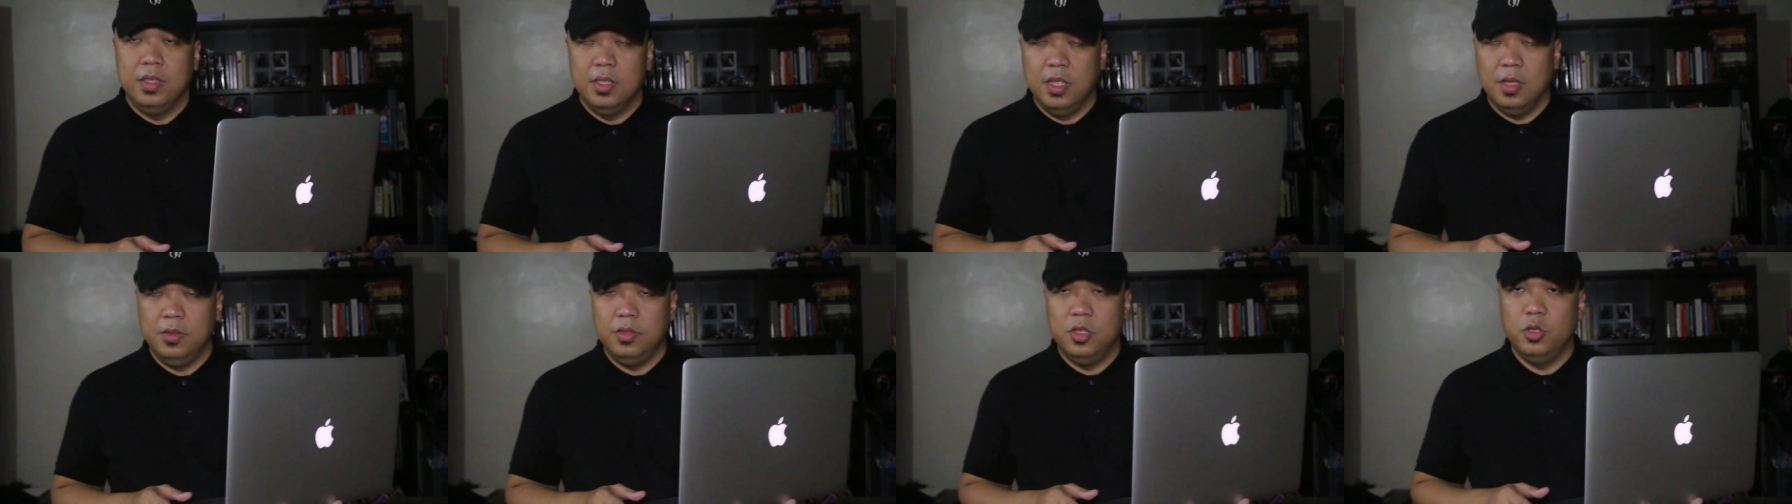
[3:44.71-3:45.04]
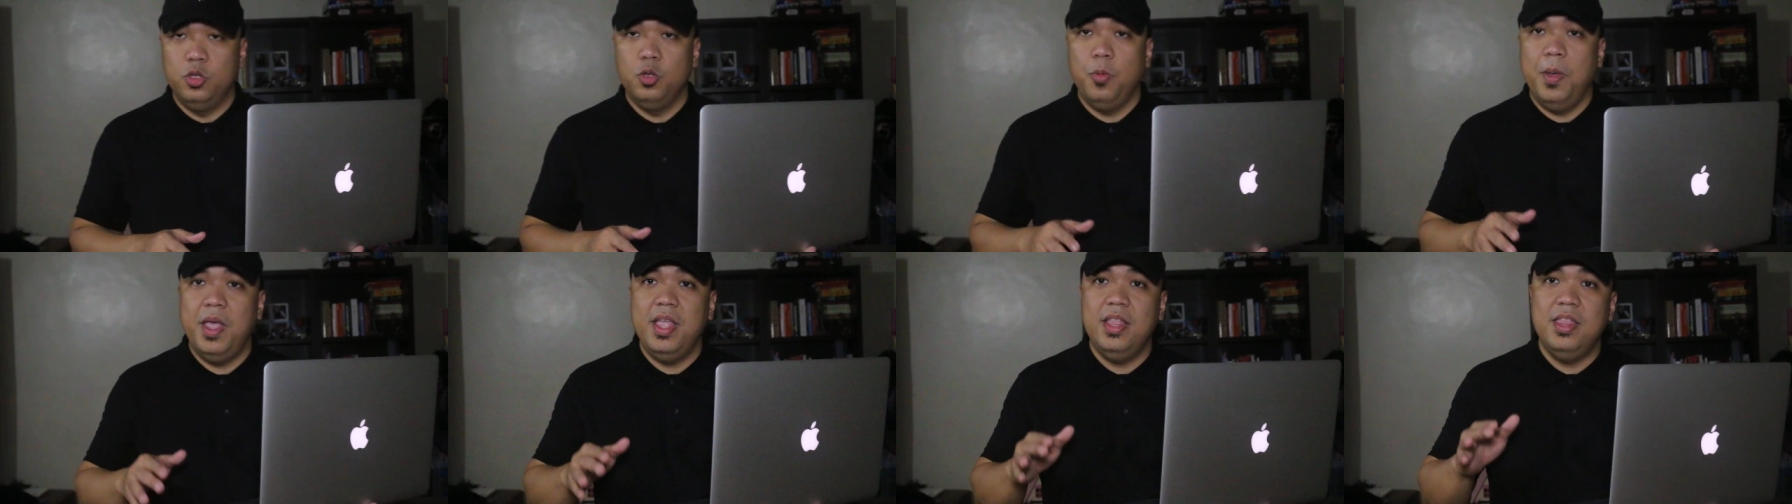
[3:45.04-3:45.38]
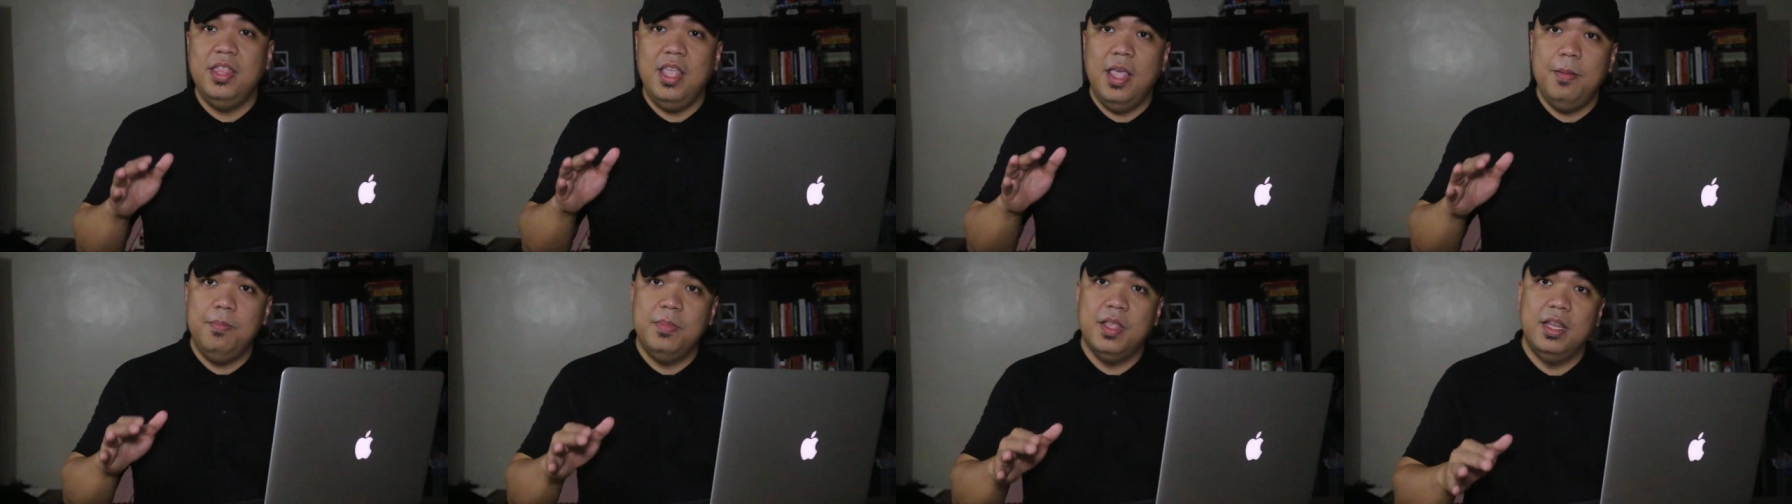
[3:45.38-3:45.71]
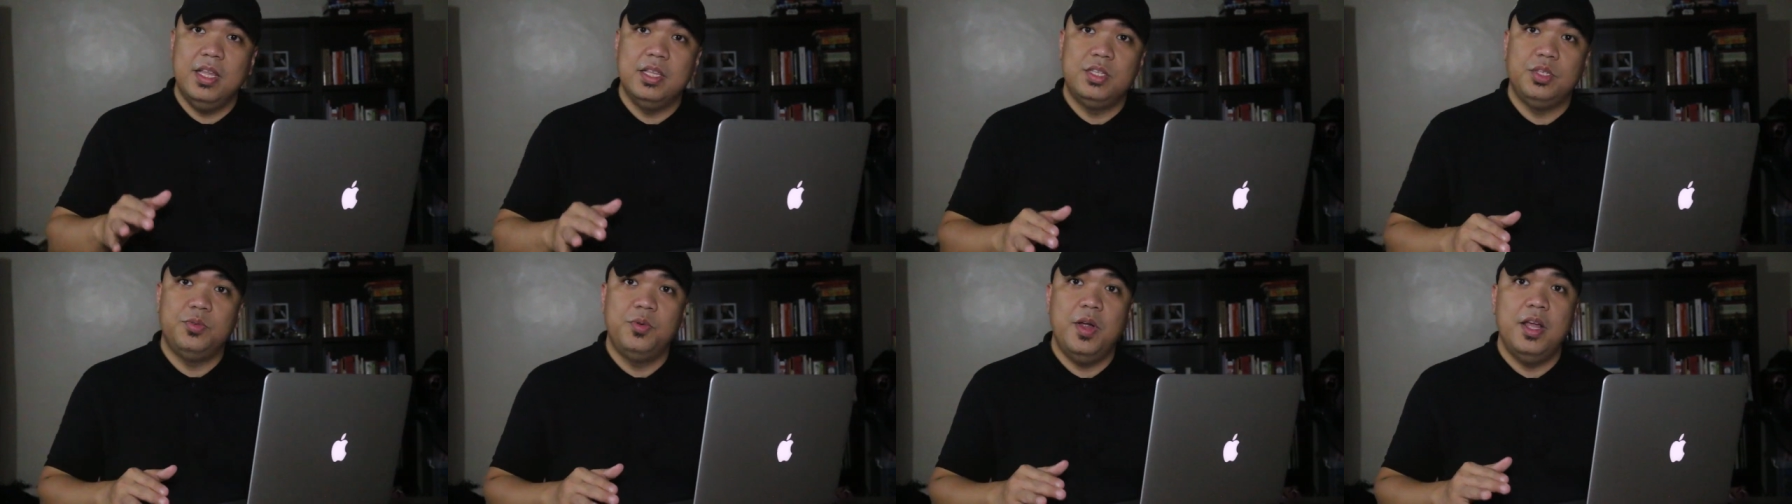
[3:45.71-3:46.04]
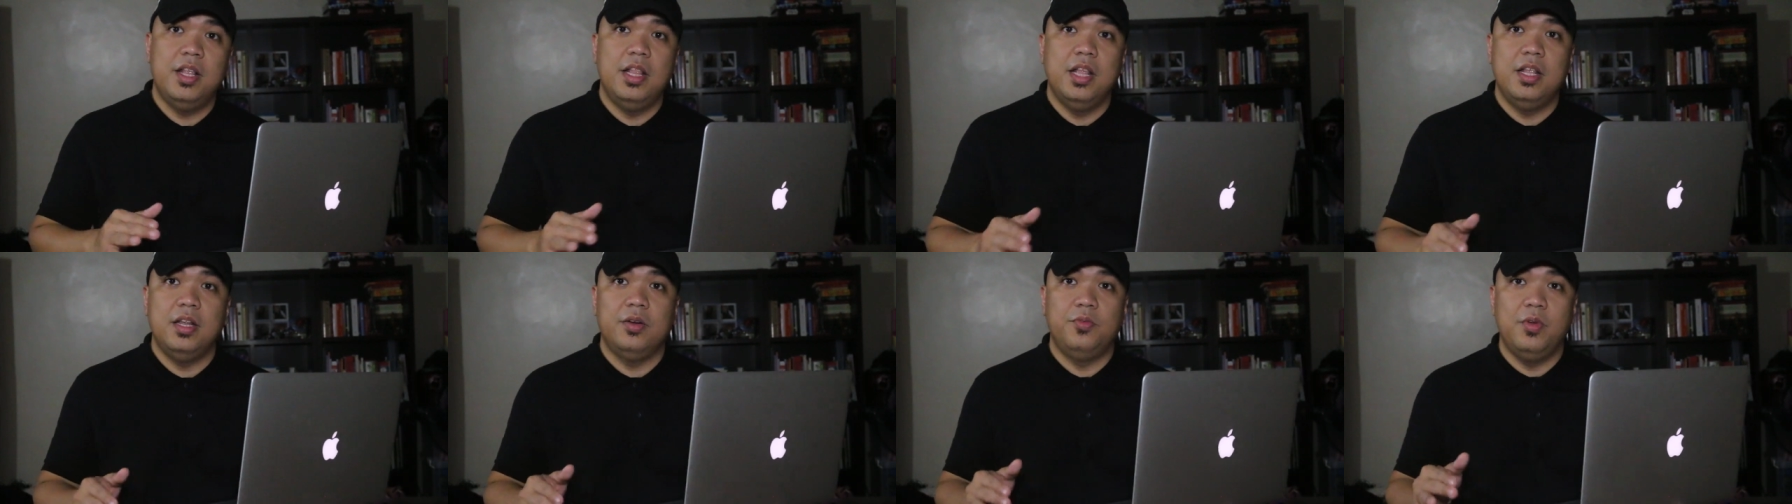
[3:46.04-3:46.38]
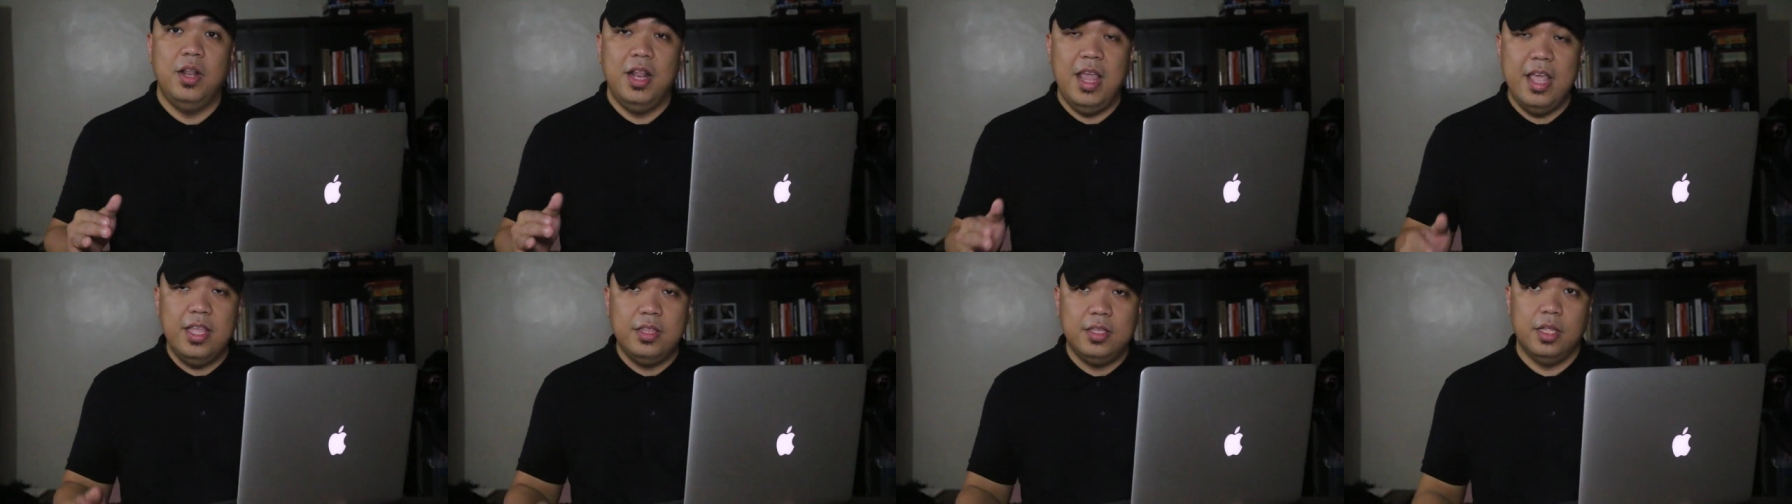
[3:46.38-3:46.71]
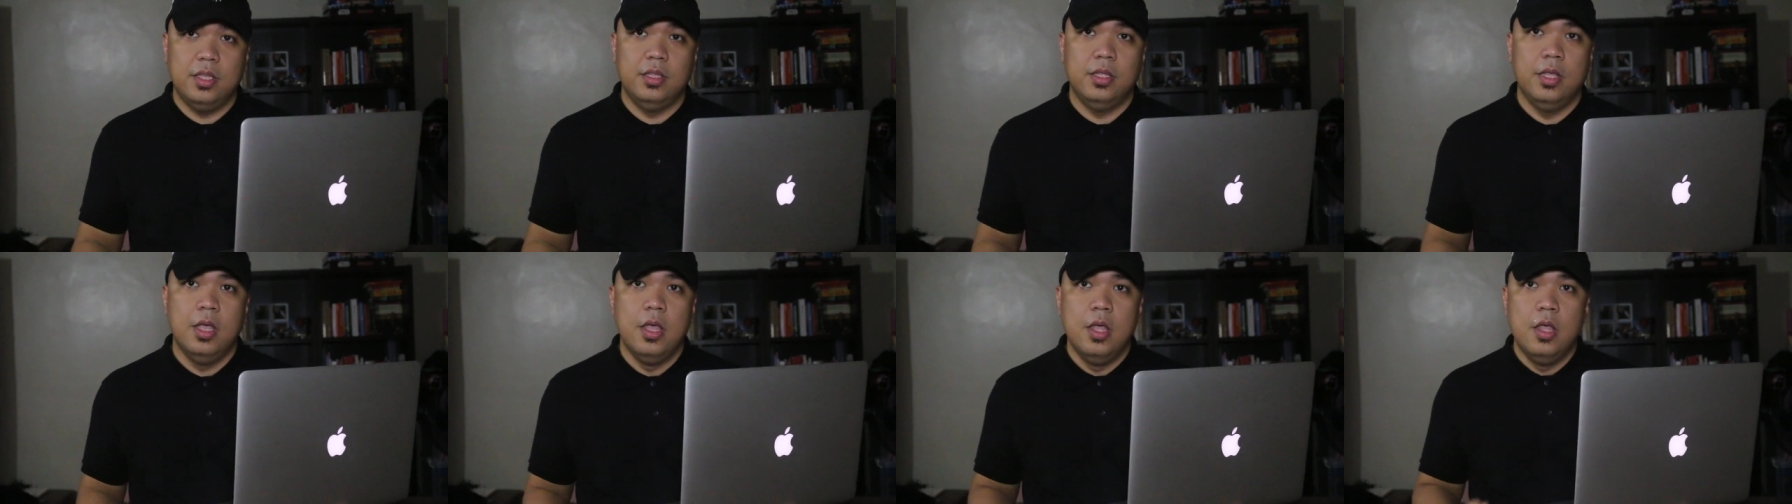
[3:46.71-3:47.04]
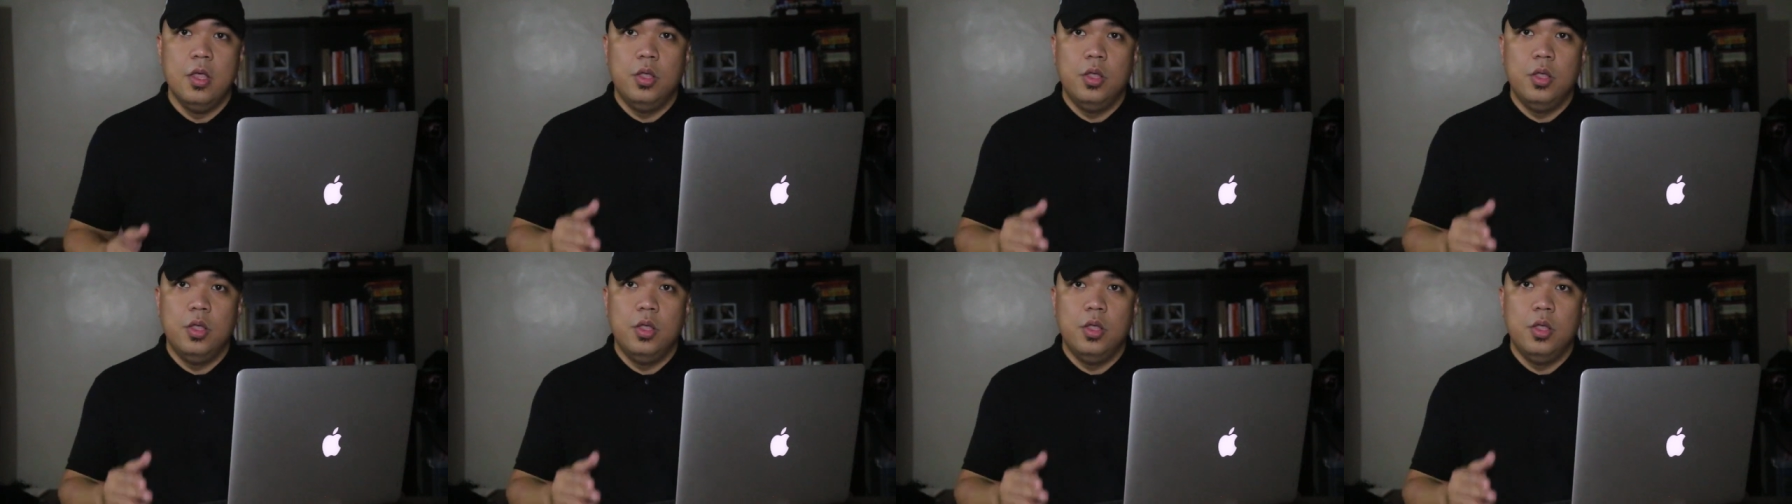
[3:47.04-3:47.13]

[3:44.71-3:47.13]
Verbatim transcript: The domain name that is related